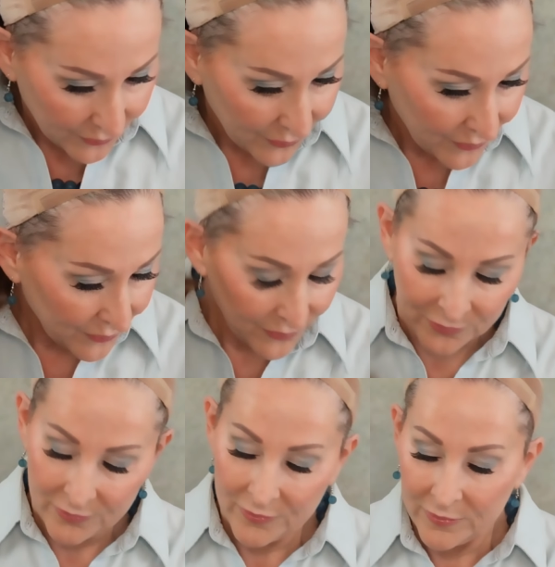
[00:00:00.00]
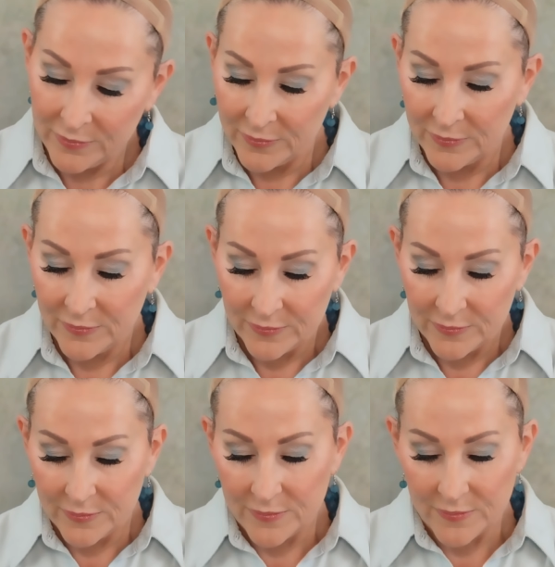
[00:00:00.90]

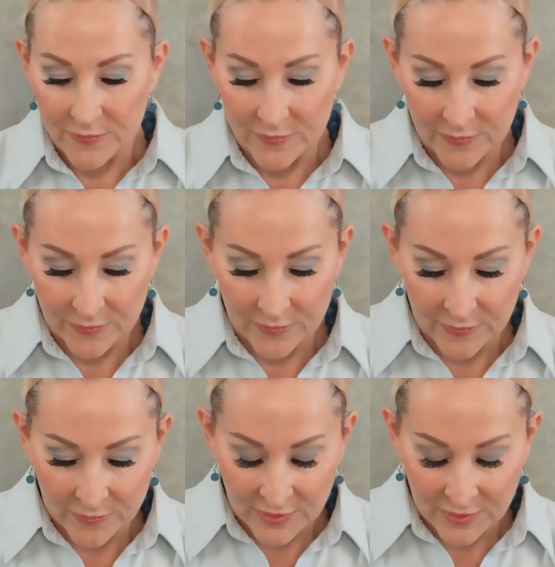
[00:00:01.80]
(silence)